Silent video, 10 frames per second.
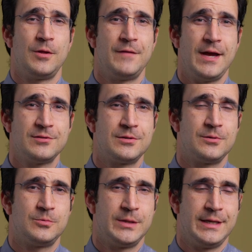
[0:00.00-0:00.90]
A
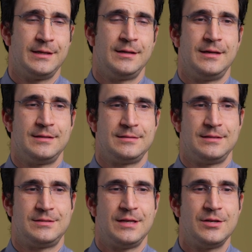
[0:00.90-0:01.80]
vascular ring is
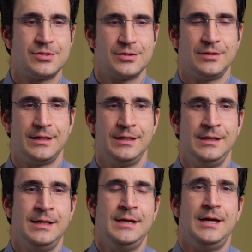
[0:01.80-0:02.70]
essentially
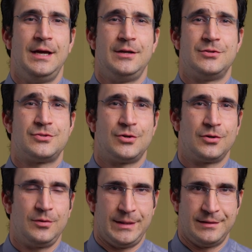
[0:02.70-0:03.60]
an
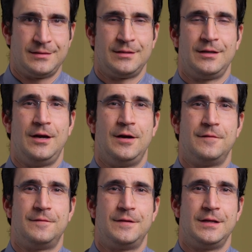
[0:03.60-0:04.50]
encirclement
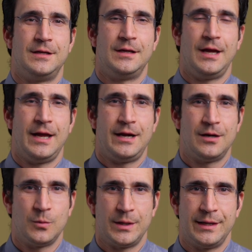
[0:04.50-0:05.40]
of the
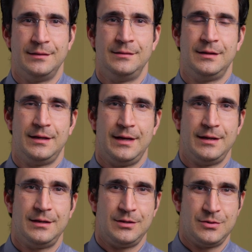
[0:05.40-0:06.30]
airway
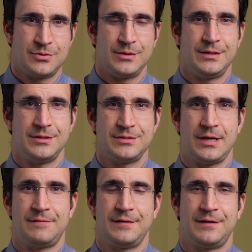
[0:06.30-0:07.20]
and usually the
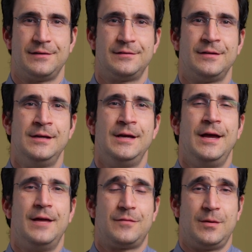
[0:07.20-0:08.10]
esophagus
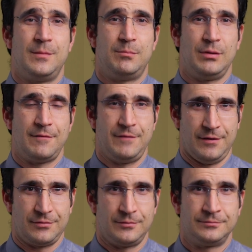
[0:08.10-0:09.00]
from a blood
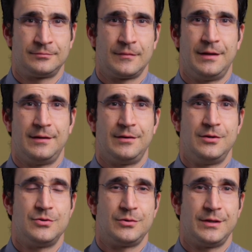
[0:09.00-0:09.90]
vessel. And that
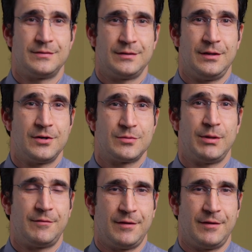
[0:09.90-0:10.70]
usually is a large blood